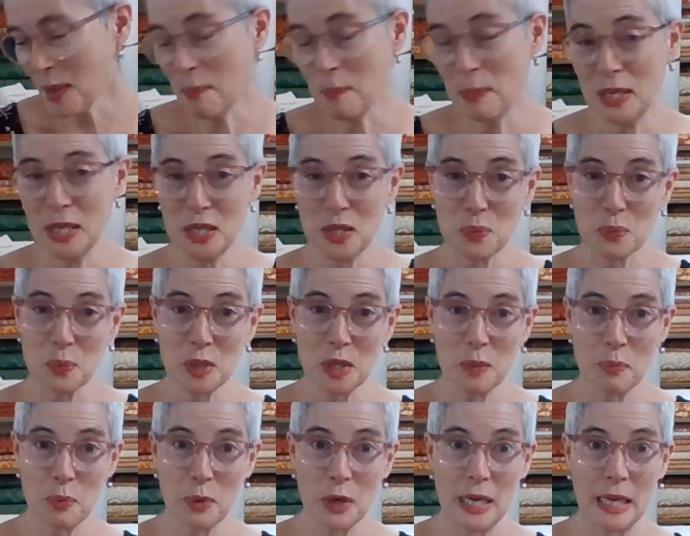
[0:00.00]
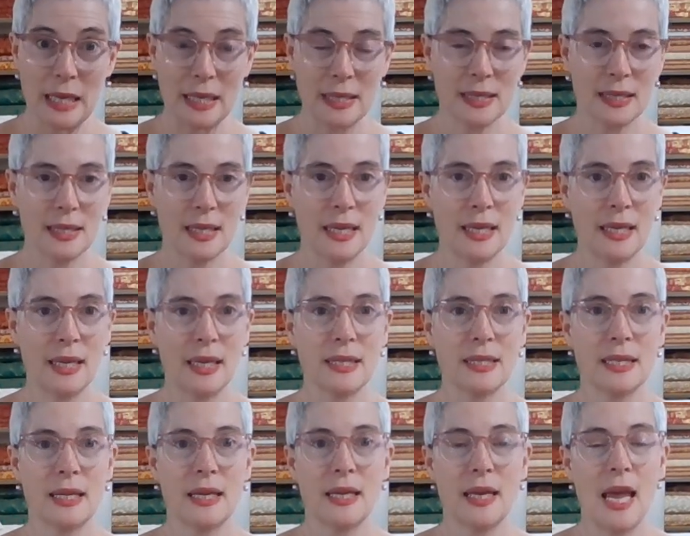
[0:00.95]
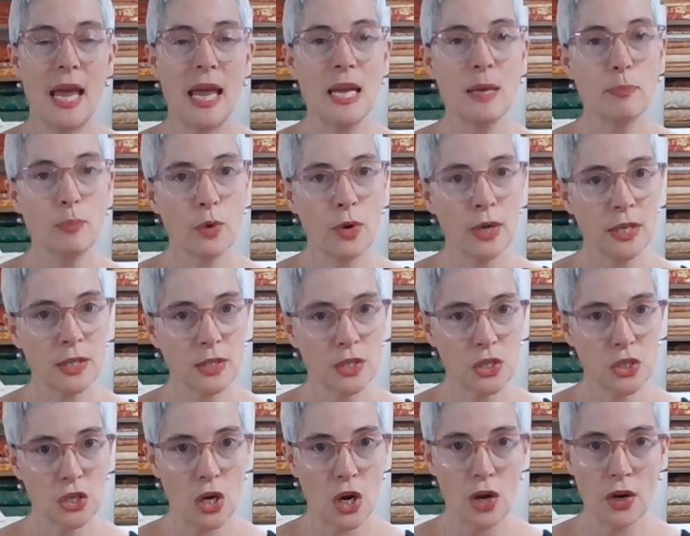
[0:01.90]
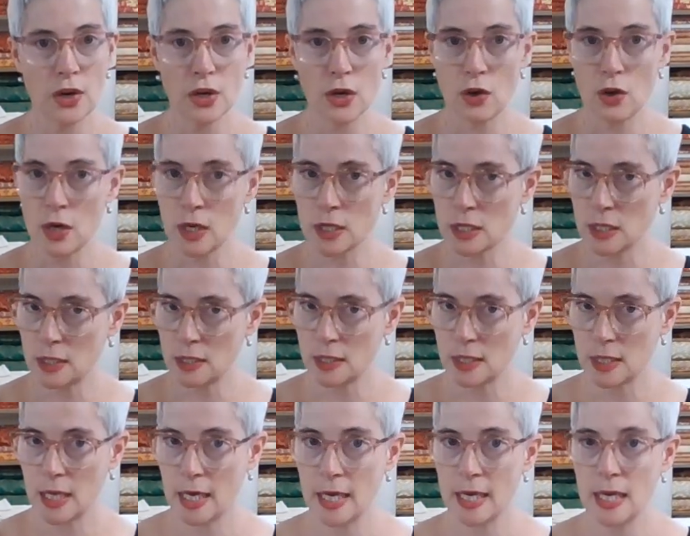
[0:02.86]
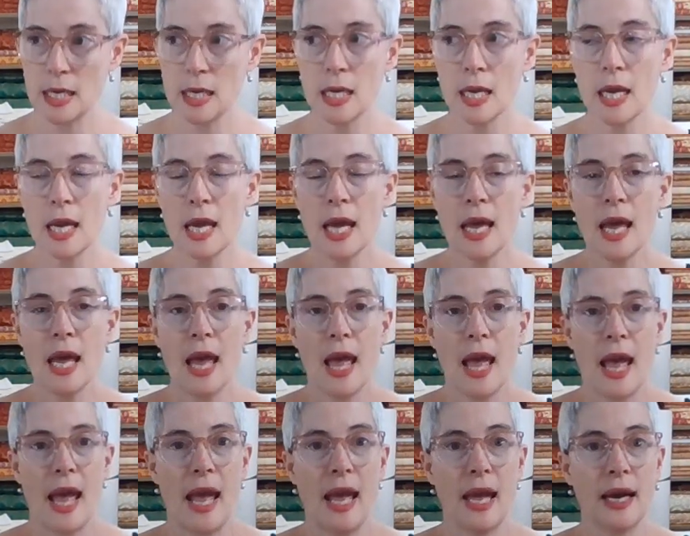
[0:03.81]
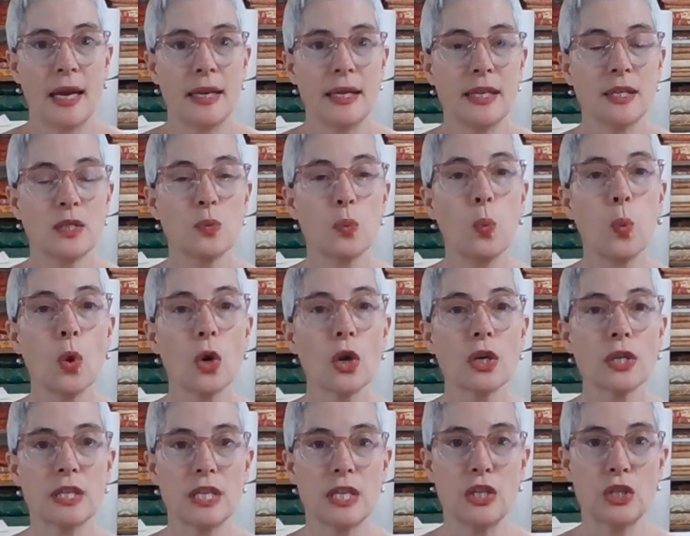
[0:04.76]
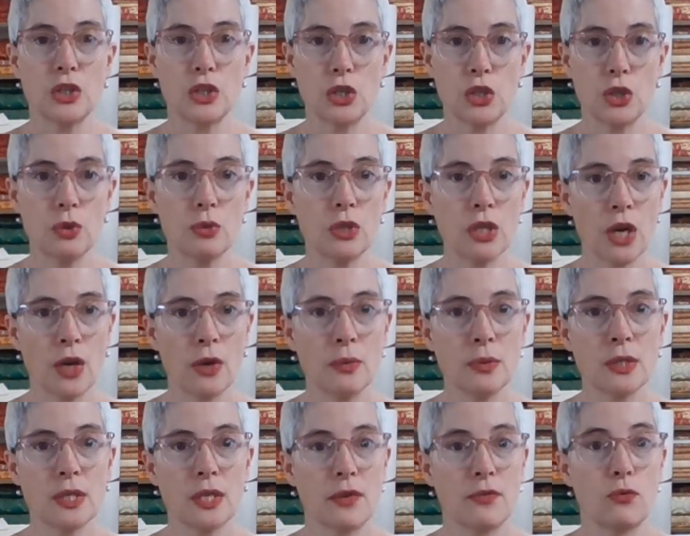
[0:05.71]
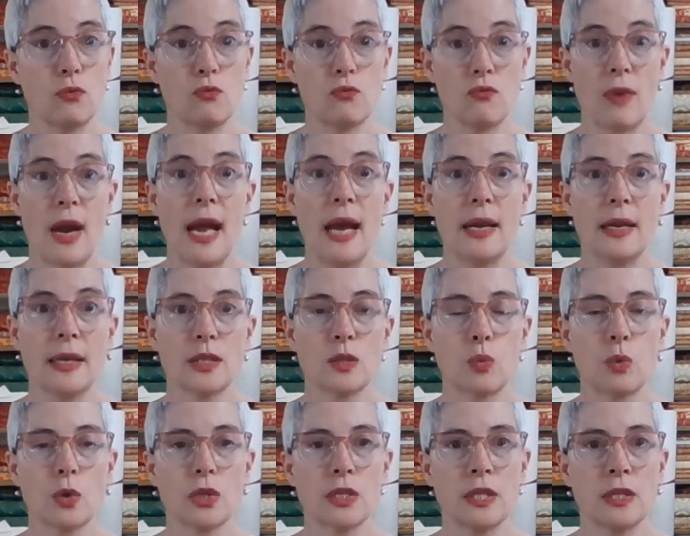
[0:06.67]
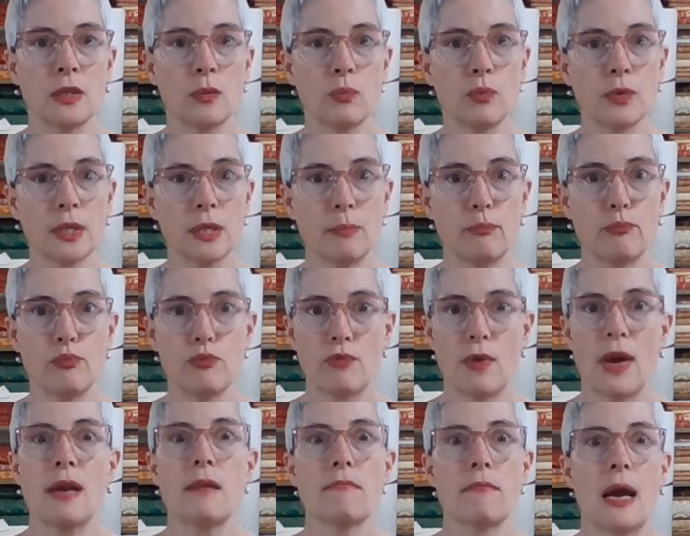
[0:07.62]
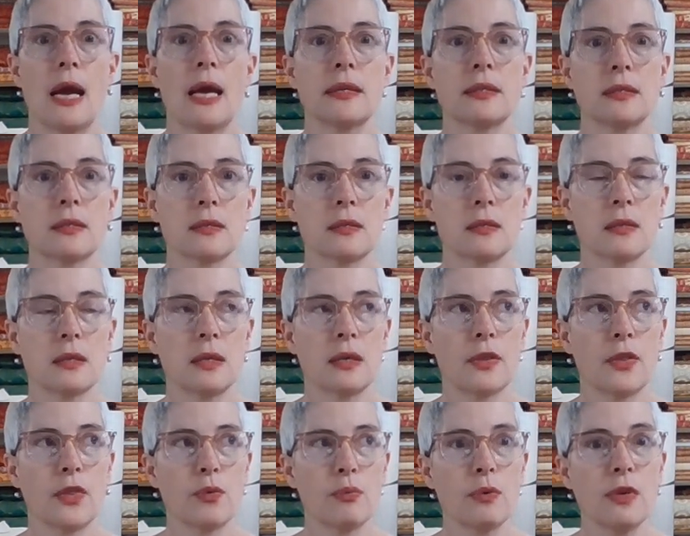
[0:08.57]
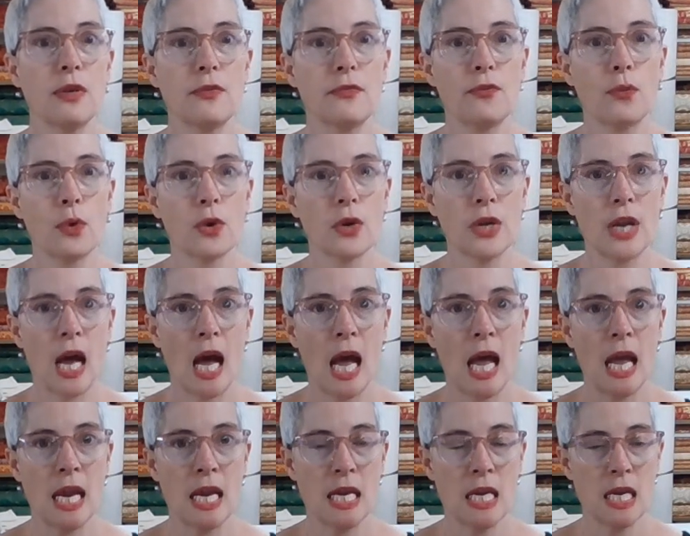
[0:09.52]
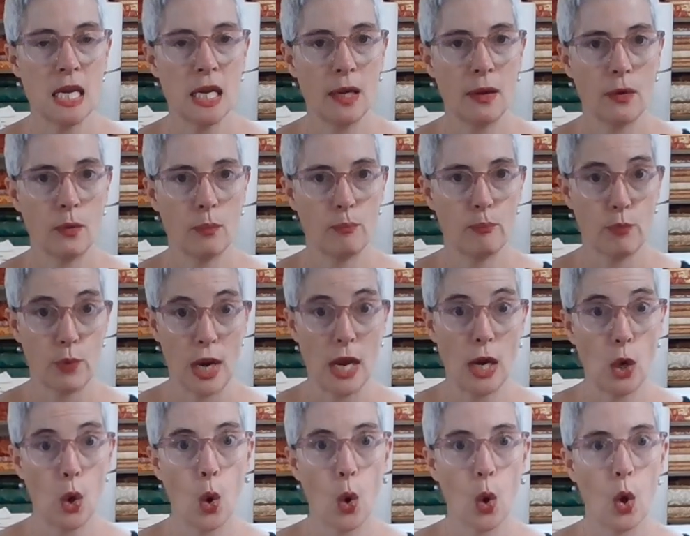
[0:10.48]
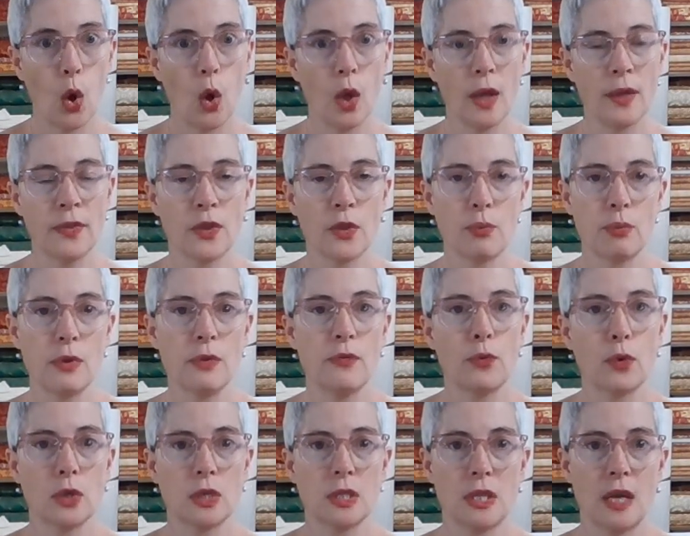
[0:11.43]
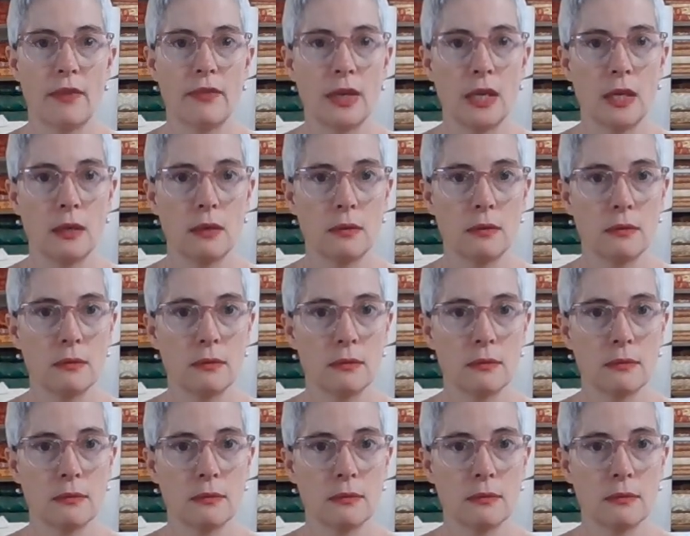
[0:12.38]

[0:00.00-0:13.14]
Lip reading: But it's really pretty. It's a 8-pointed star and cross design, and it's worked in 2 tones of red. It's worked in the really bright reds. It's the 349 bright coral and the 347